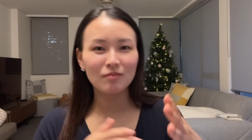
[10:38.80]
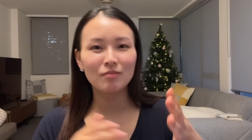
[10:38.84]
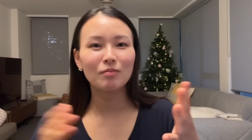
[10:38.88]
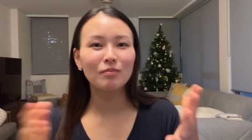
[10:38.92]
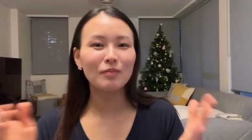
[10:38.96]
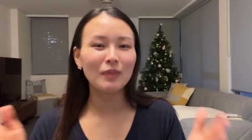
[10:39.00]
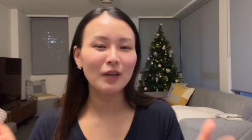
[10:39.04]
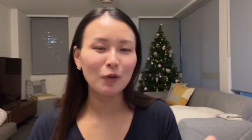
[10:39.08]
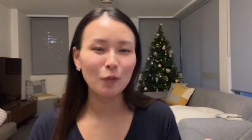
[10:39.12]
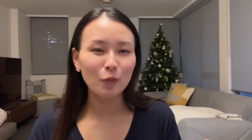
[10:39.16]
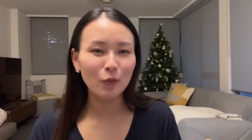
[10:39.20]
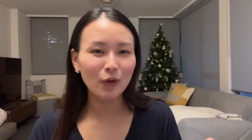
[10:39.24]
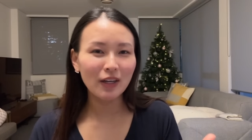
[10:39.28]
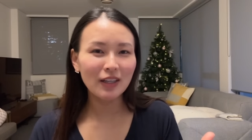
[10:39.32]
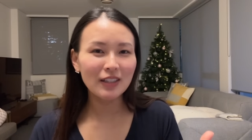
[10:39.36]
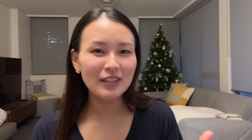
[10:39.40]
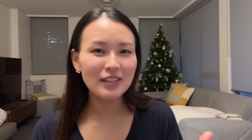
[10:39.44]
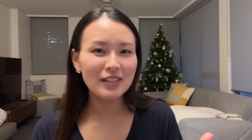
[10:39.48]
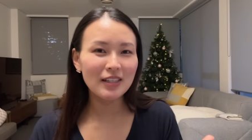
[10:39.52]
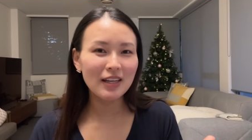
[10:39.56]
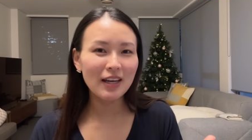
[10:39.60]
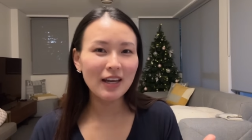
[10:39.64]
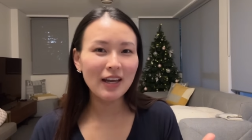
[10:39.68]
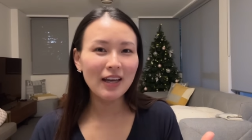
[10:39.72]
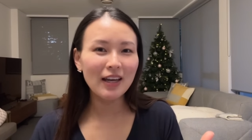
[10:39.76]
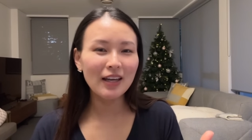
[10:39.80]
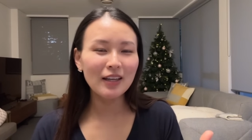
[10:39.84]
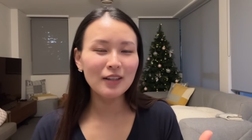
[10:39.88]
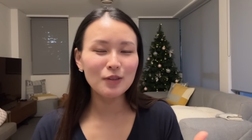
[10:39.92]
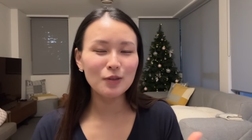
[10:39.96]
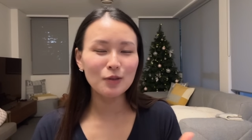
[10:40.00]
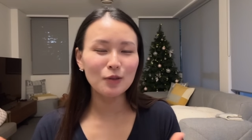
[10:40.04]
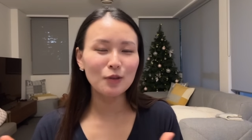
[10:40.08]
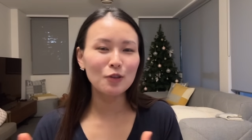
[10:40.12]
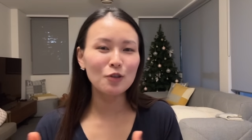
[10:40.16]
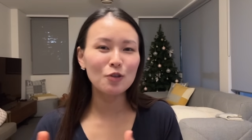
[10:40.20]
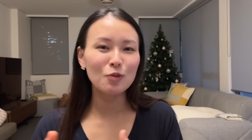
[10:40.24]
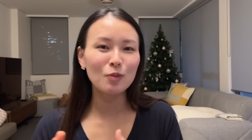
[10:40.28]
my work today.
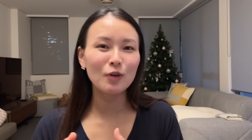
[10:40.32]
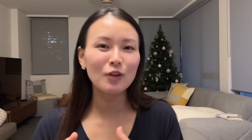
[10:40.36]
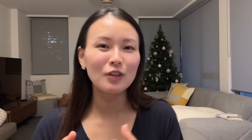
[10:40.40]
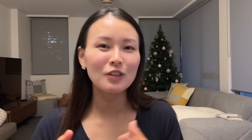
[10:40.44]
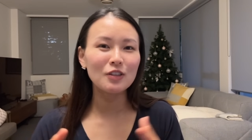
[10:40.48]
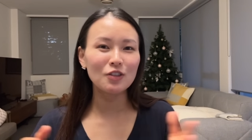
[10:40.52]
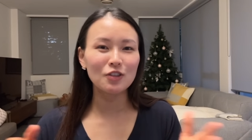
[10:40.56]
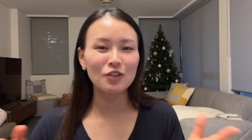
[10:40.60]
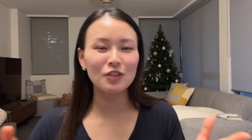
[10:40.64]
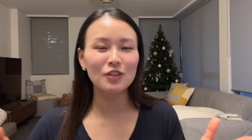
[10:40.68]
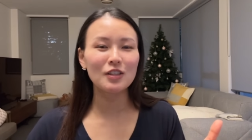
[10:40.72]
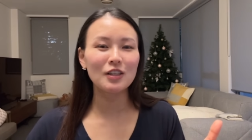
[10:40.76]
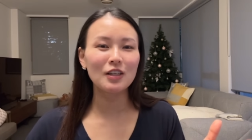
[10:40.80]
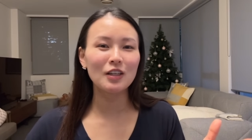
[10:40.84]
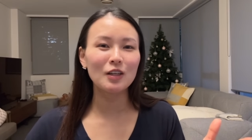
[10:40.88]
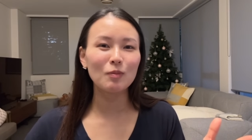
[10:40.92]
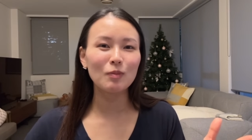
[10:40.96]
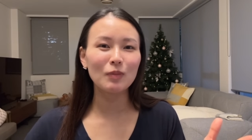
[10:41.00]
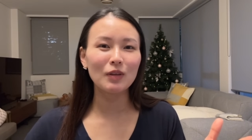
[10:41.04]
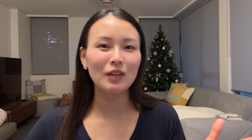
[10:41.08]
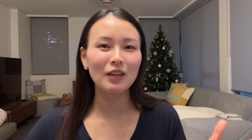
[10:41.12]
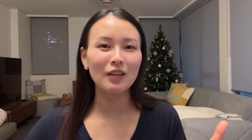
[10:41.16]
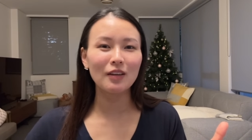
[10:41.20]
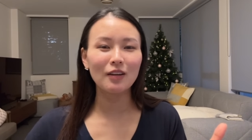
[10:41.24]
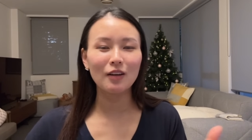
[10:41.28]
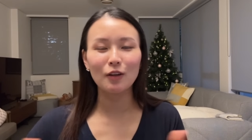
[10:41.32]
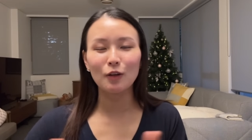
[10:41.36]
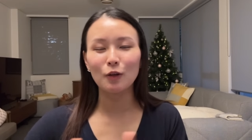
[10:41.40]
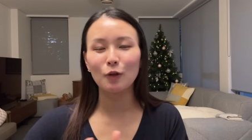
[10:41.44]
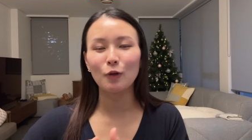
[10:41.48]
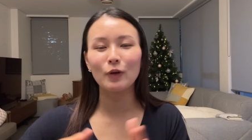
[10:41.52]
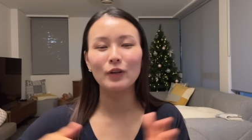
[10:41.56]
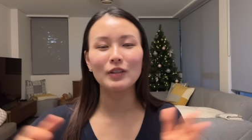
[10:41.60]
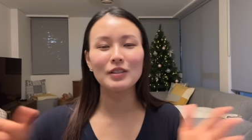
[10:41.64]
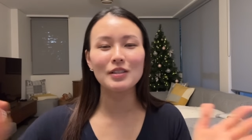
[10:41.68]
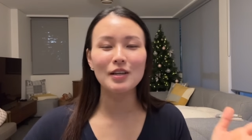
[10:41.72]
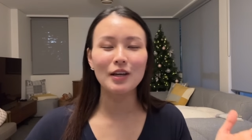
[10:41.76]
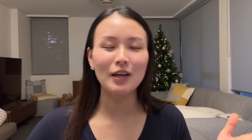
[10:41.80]
So tomorrow is just going to be a
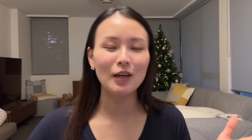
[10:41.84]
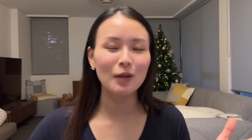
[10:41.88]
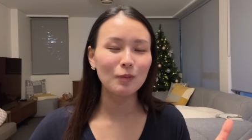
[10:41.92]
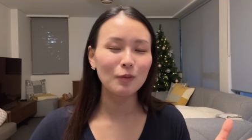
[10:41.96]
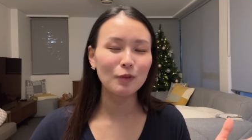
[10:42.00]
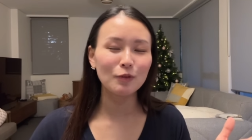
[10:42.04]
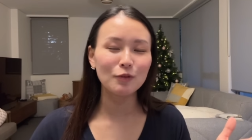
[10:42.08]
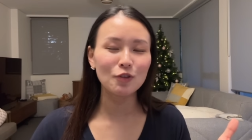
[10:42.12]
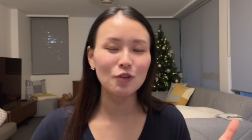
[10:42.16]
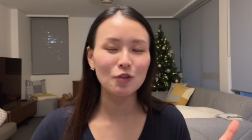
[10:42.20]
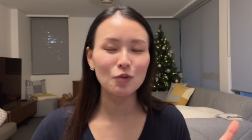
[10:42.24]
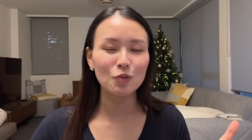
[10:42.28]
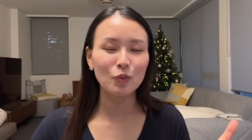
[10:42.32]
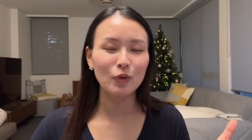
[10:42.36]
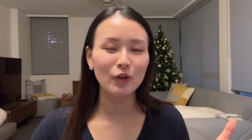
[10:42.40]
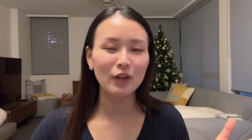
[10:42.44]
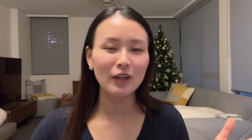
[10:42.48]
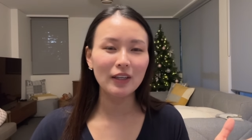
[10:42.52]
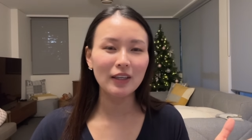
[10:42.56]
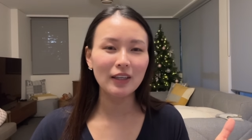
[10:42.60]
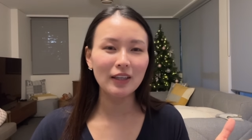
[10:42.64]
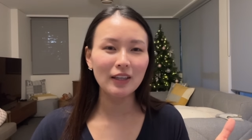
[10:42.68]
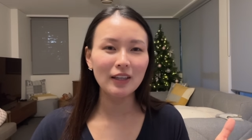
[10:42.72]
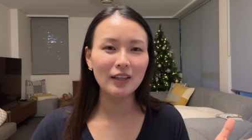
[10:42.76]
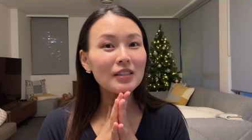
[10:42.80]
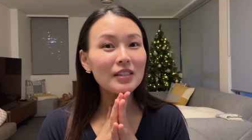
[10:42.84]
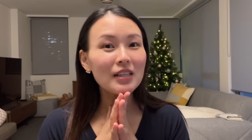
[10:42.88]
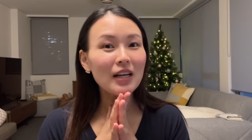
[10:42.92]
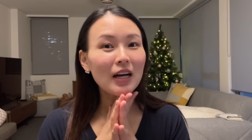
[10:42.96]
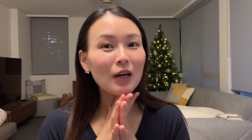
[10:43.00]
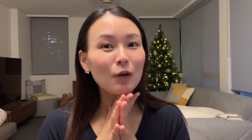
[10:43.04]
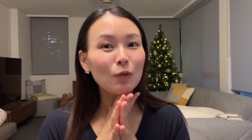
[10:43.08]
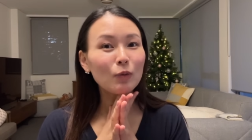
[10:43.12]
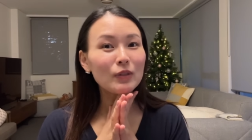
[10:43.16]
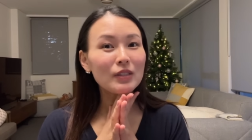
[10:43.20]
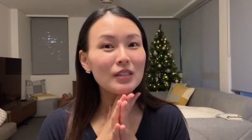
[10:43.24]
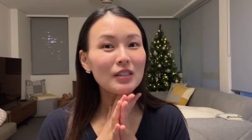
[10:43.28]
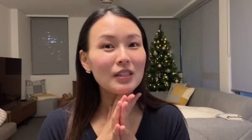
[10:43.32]
longer time of just working. I
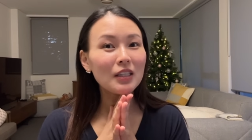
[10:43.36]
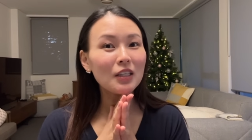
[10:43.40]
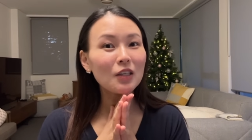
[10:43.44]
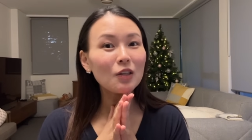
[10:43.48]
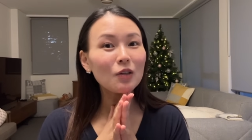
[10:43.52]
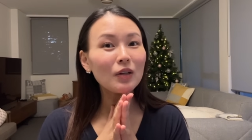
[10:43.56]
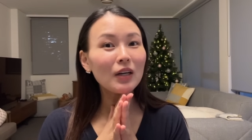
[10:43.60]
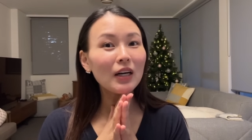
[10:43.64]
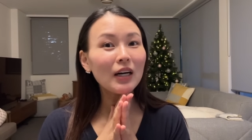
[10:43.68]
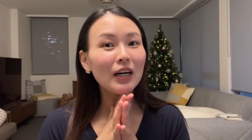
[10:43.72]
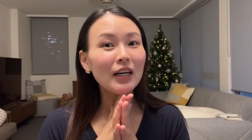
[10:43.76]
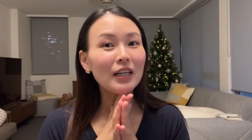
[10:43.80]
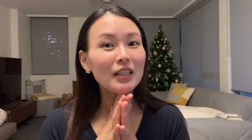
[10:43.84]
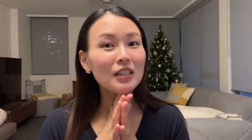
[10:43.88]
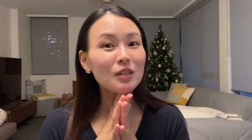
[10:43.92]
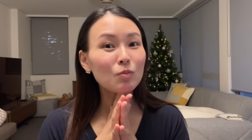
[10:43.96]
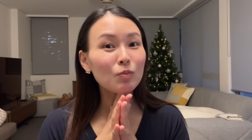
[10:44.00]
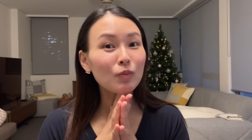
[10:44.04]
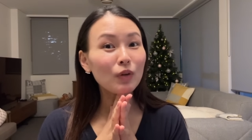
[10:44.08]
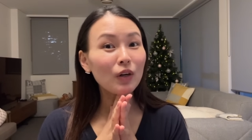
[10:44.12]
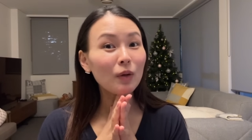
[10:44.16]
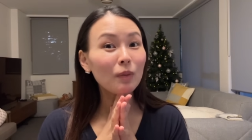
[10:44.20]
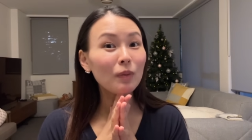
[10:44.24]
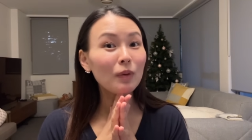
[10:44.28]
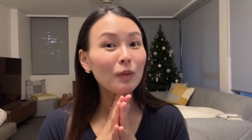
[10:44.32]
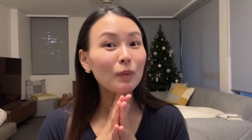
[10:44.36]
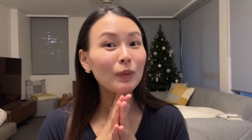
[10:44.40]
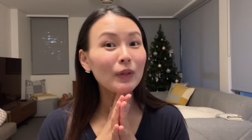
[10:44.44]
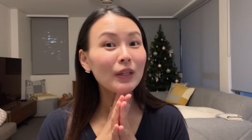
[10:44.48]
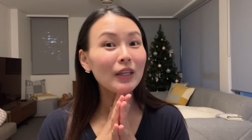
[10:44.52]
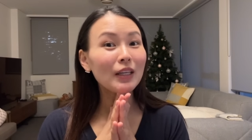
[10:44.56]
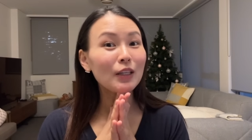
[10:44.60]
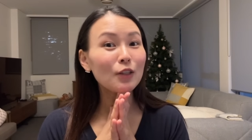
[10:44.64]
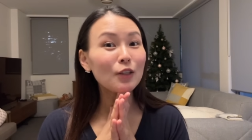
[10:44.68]
will see you guys probably